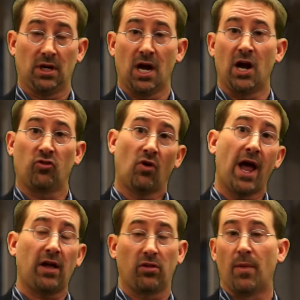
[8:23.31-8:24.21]

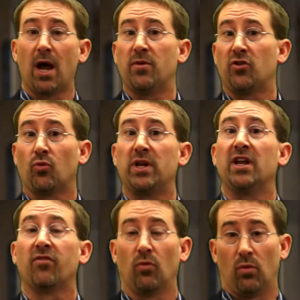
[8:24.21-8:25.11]
contract. They might be 3
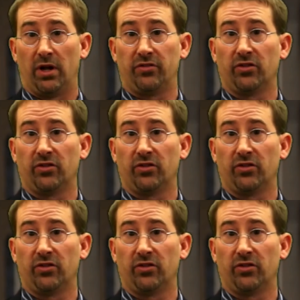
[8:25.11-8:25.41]
different ones.